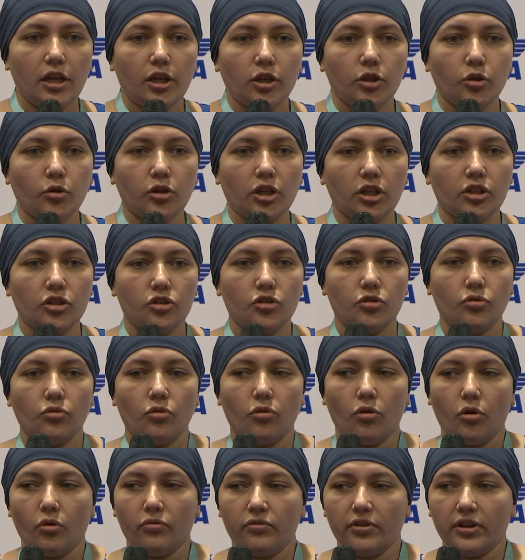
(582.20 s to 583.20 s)
You can
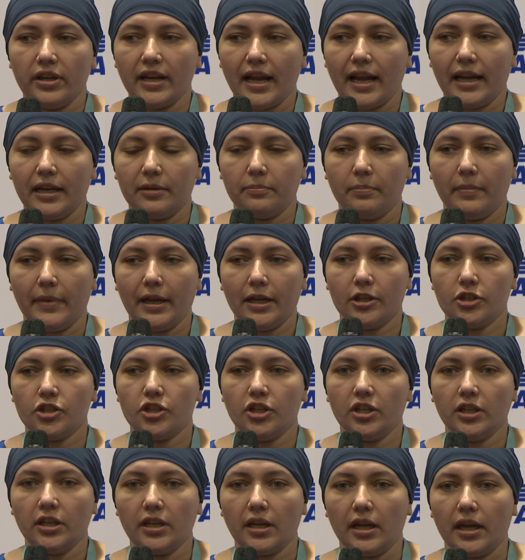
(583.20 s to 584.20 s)
do overnight
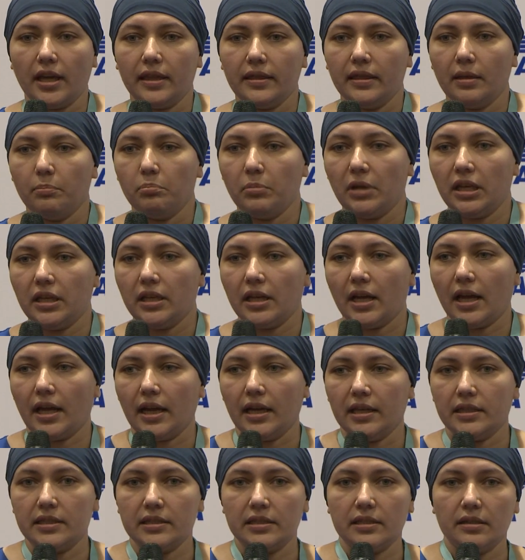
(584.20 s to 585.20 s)
matching and the
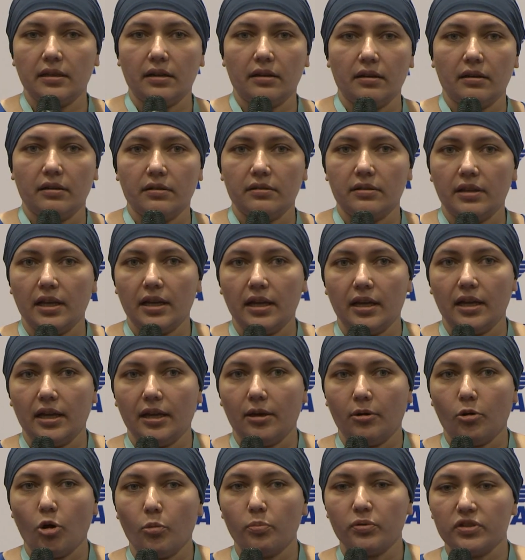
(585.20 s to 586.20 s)
midnight,
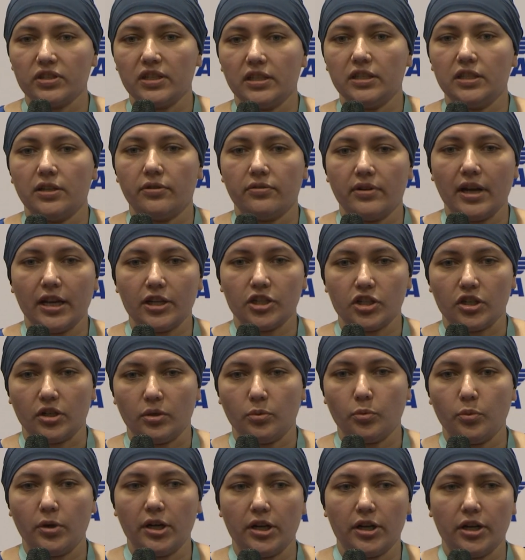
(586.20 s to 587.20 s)
the opposite
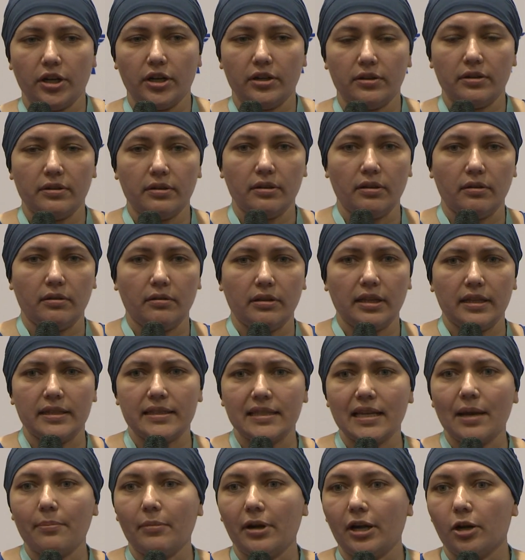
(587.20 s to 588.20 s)
direction, where in
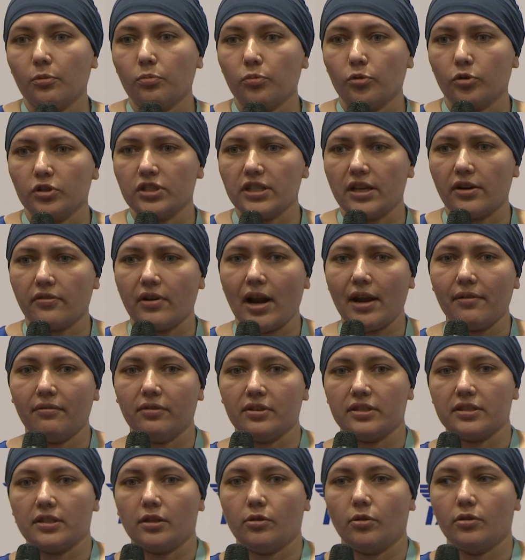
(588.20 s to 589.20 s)
some airports,
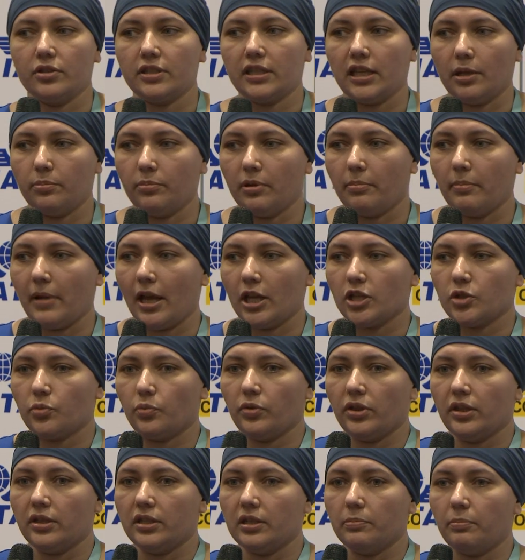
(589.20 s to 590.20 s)
arrival slots can be matched
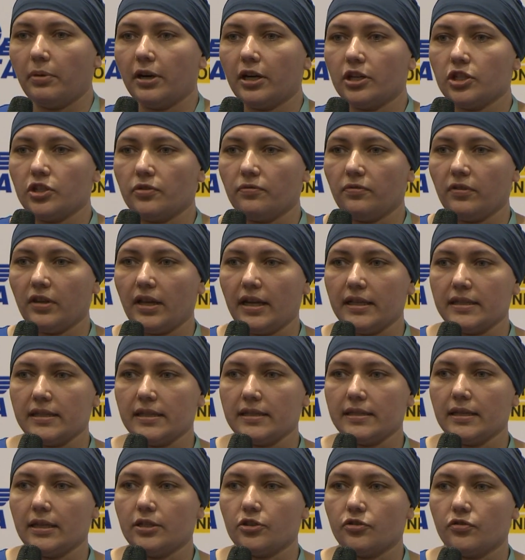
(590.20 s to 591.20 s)
with the departure flights,
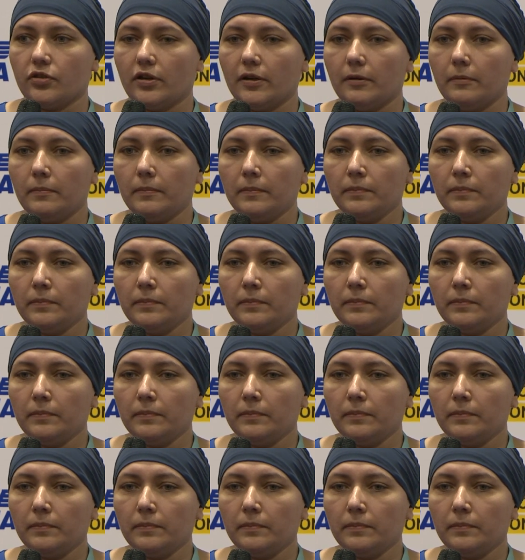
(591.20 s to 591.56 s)
etc.